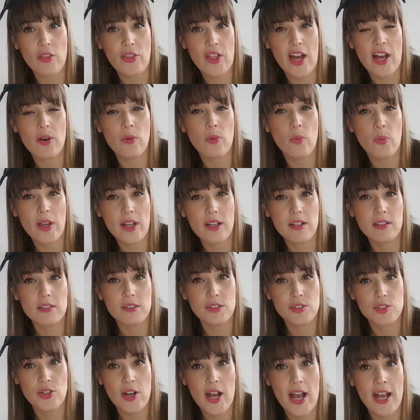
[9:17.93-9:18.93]
that wiggle
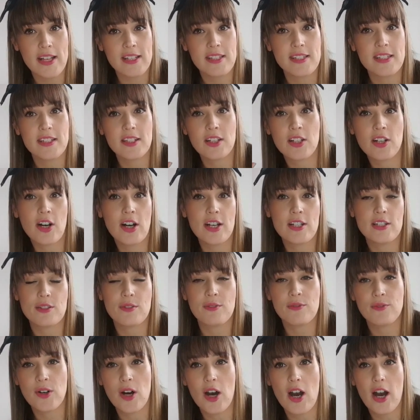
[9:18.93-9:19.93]
dress kind
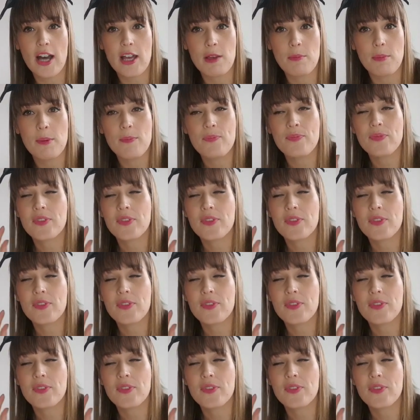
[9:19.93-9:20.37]
of vibe.